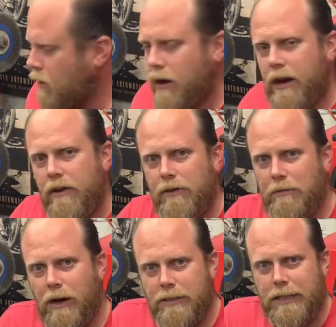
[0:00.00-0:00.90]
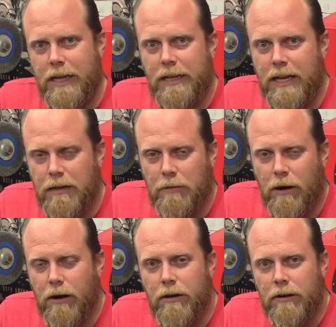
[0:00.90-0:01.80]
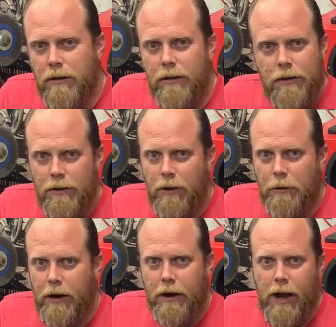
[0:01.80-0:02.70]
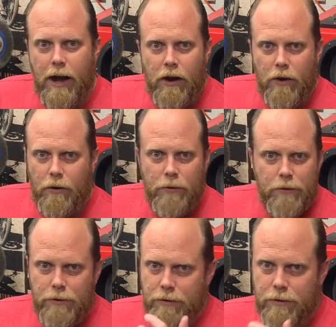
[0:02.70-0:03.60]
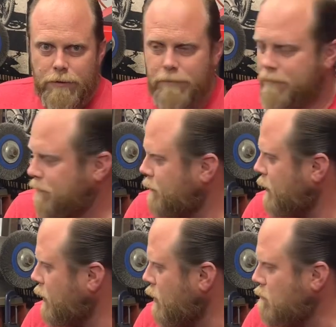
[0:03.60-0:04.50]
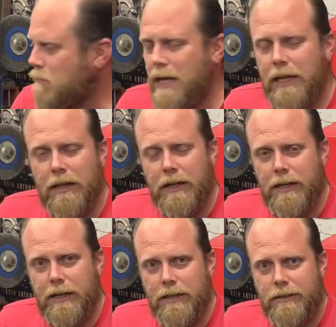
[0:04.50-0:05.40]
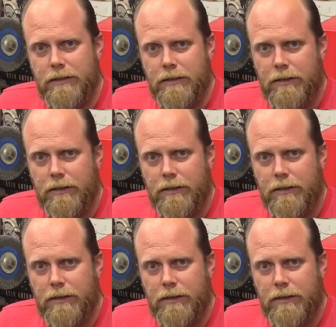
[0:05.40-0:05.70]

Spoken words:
on every project I take apart, no matter how menial it is.